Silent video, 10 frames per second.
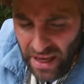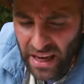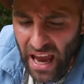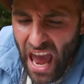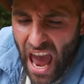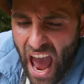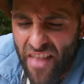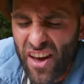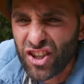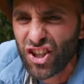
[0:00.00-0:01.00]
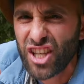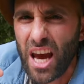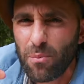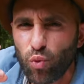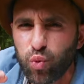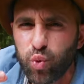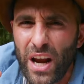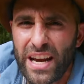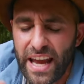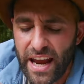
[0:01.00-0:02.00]
me and then just kept
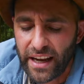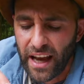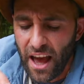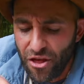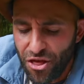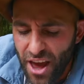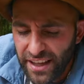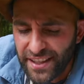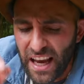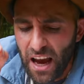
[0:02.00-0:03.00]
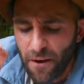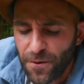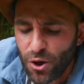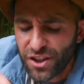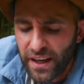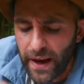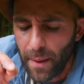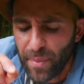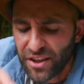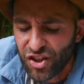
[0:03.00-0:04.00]
radiating. This feels like
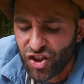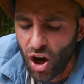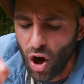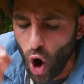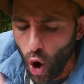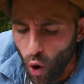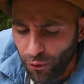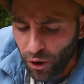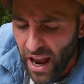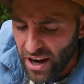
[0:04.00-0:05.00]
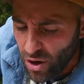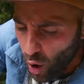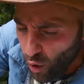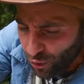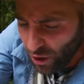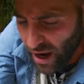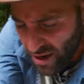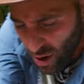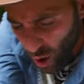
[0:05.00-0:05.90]
I'm being stung over and over and